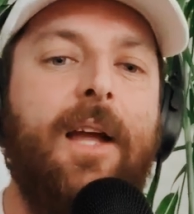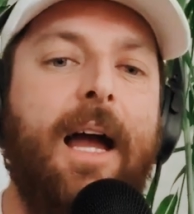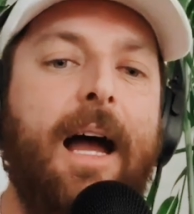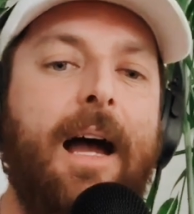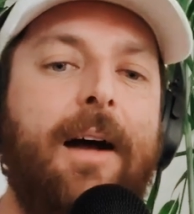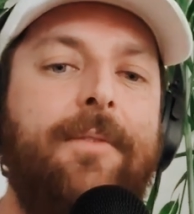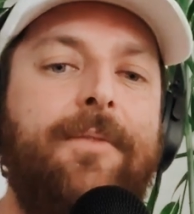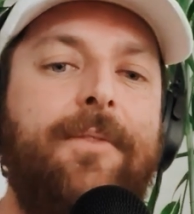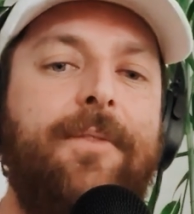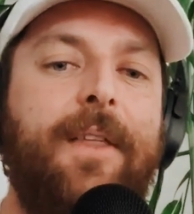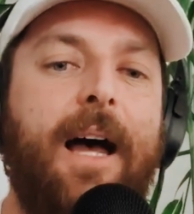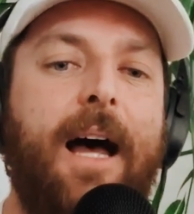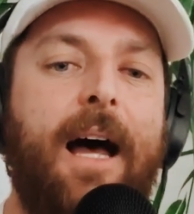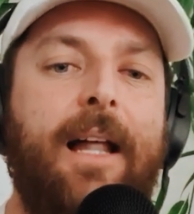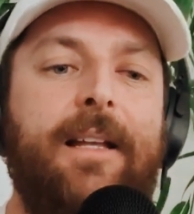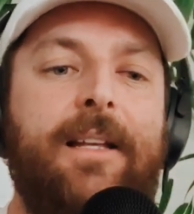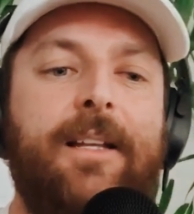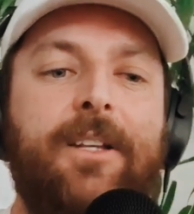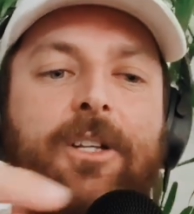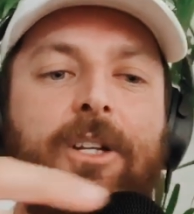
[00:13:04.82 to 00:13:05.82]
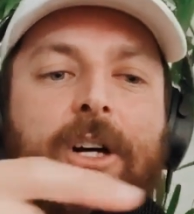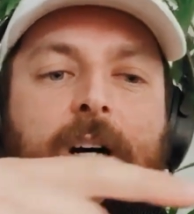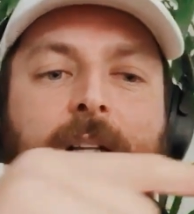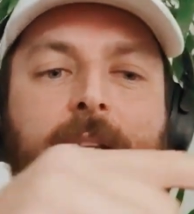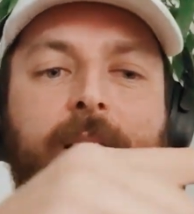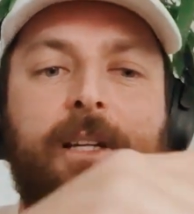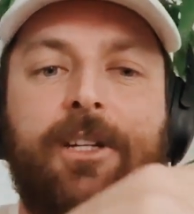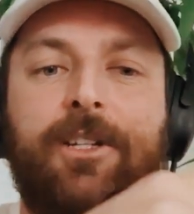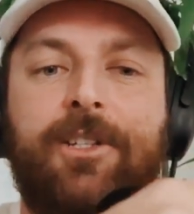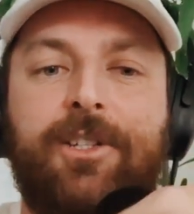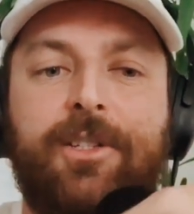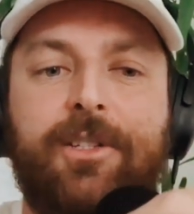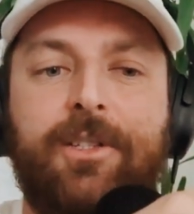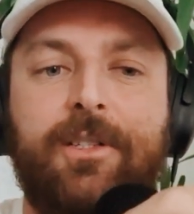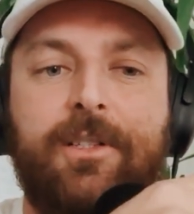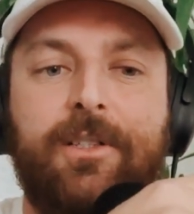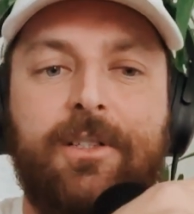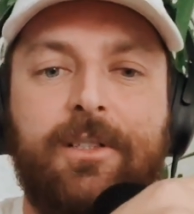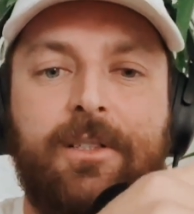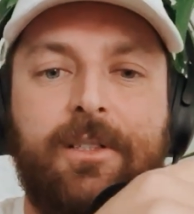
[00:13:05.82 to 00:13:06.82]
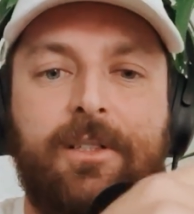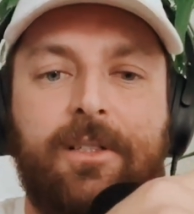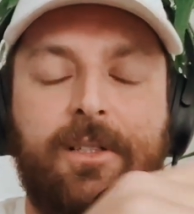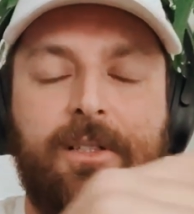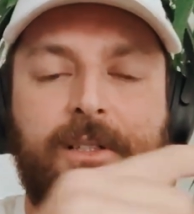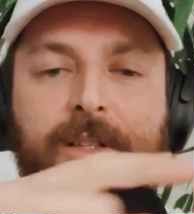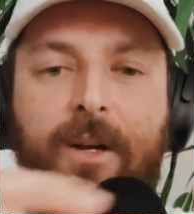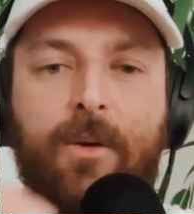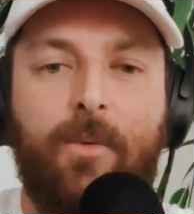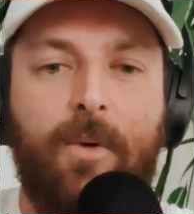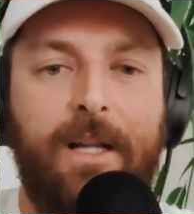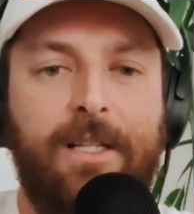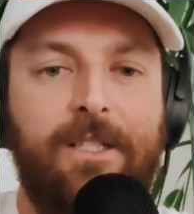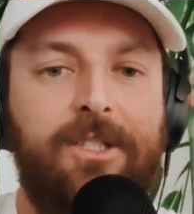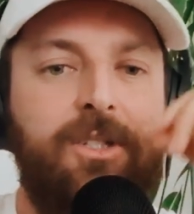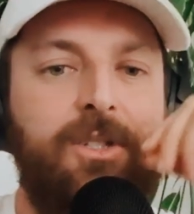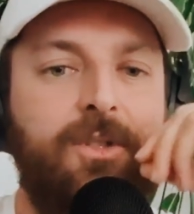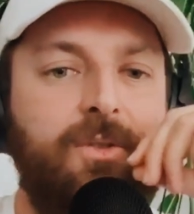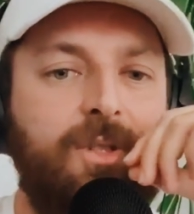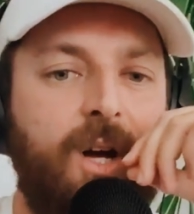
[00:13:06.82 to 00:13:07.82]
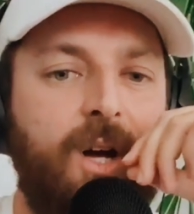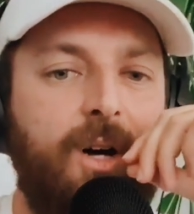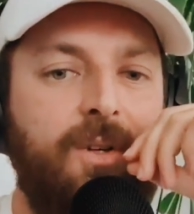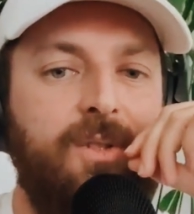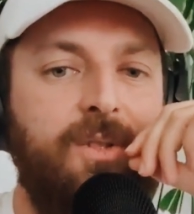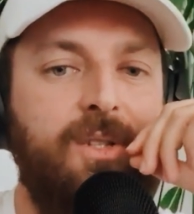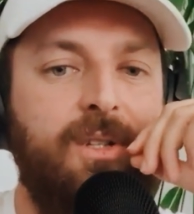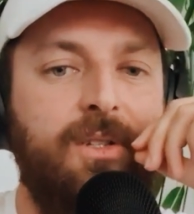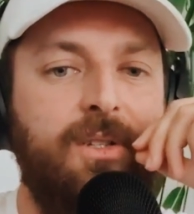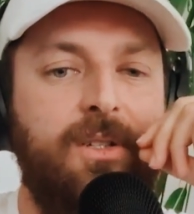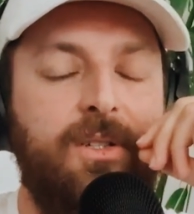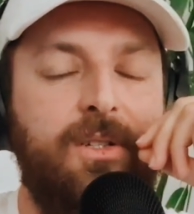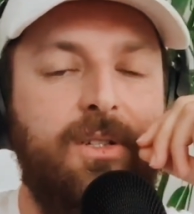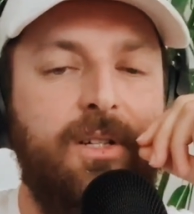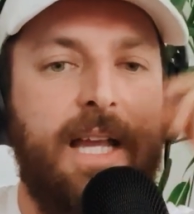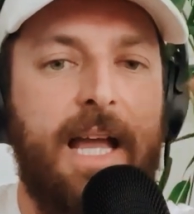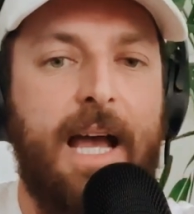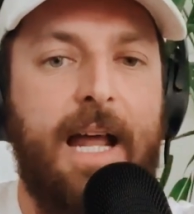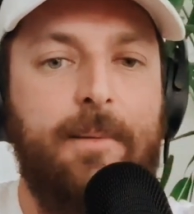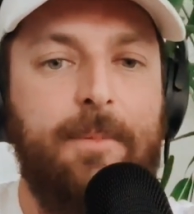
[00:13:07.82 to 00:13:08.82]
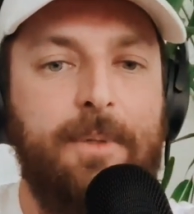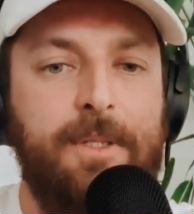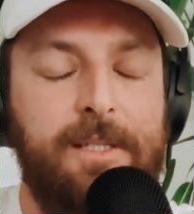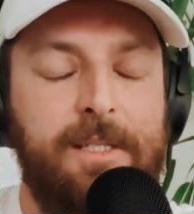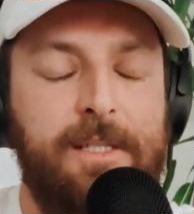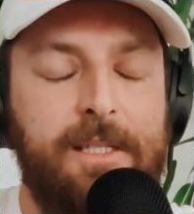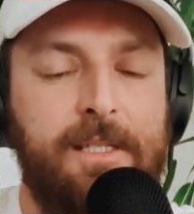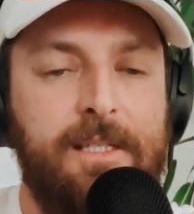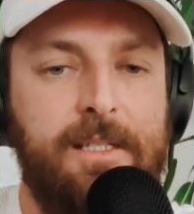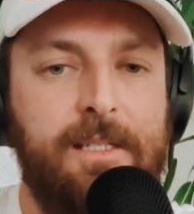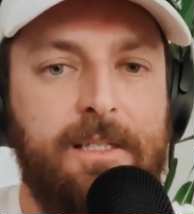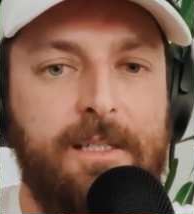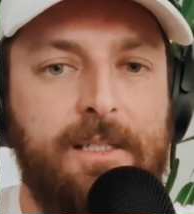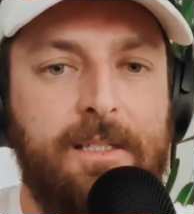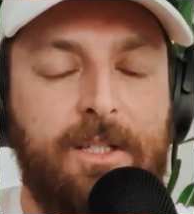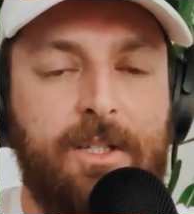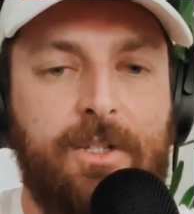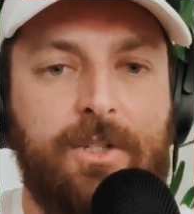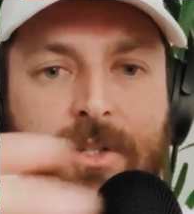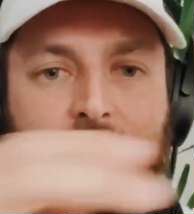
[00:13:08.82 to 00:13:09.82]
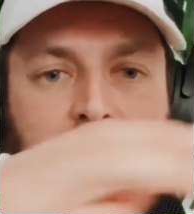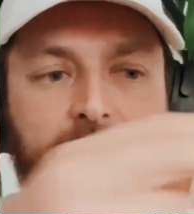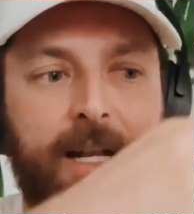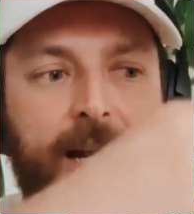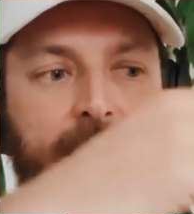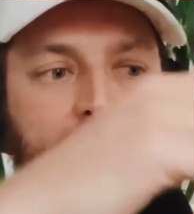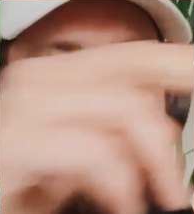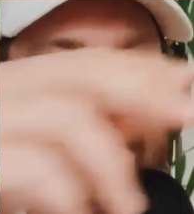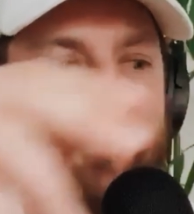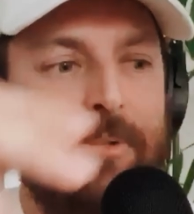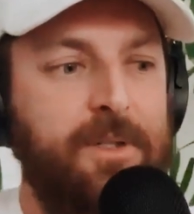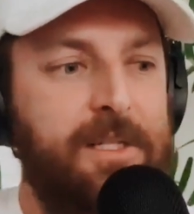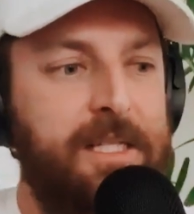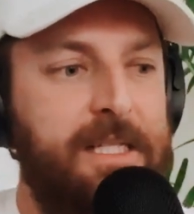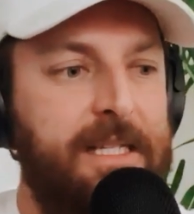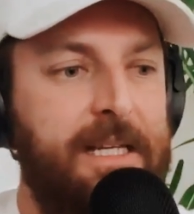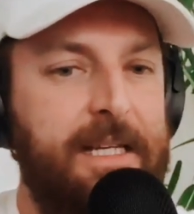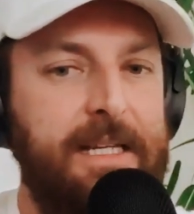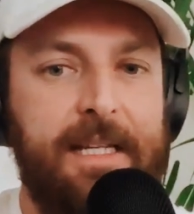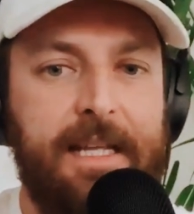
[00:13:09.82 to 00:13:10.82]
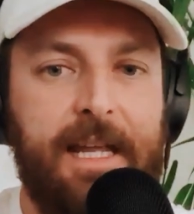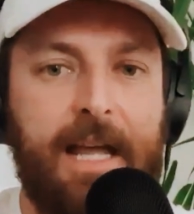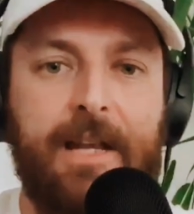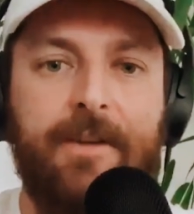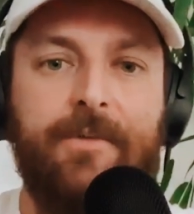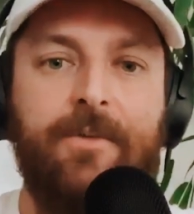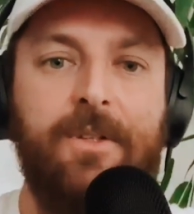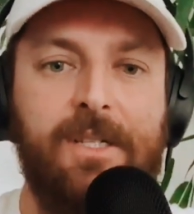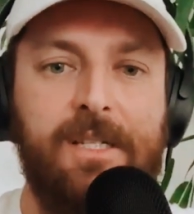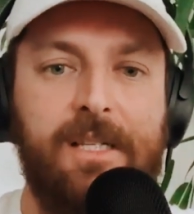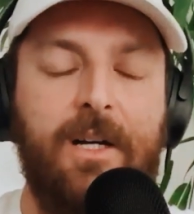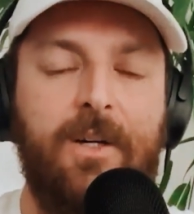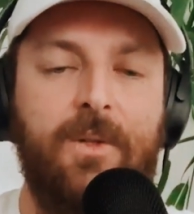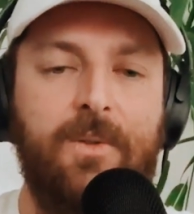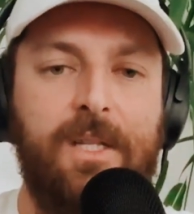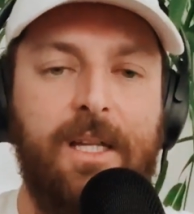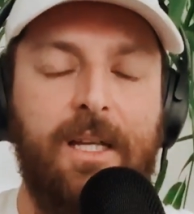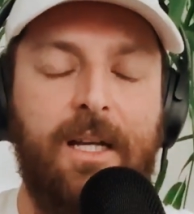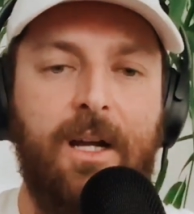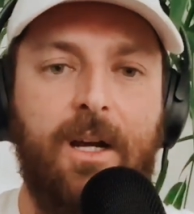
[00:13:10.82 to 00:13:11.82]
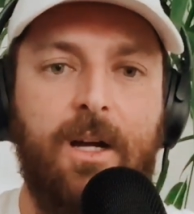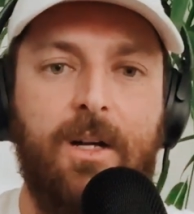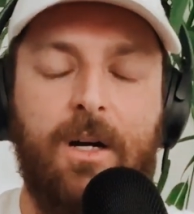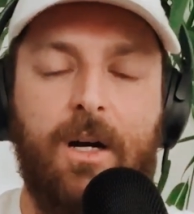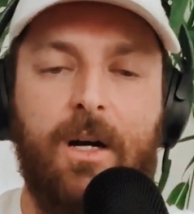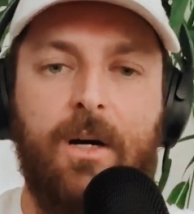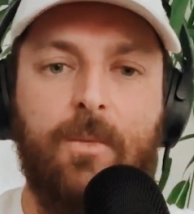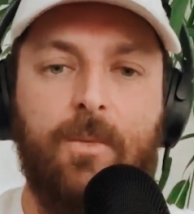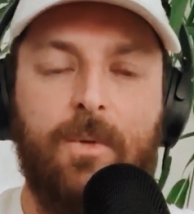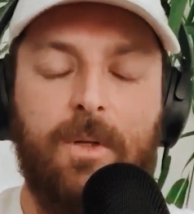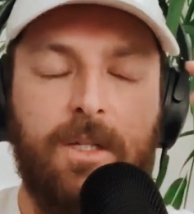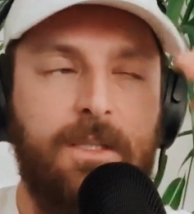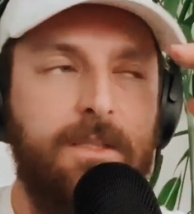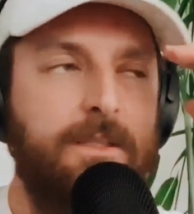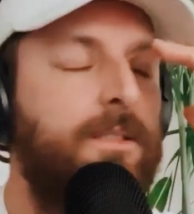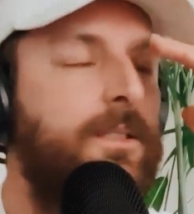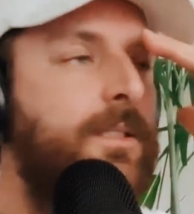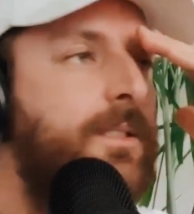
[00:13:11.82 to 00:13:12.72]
have that knowledge that once you dose your cannabis, you're then able to see the end result to go, oh, what?